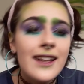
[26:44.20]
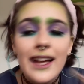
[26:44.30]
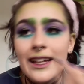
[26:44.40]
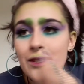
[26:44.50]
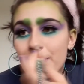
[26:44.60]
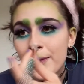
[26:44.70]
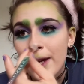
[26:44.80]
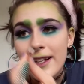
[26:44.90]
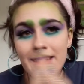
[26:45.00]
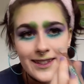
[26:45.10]
and
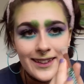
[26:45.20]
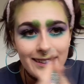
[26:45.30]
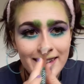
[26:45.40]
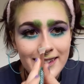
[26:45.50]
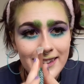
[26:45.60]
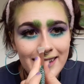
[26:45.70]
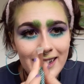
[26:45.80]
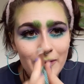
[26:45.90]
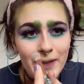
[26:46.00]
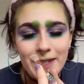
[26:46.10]
right
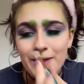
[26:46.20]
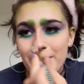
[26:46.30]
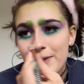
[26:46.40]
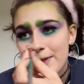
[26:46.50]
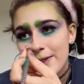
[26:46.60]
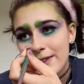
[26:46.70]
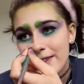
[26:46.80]
on my nose.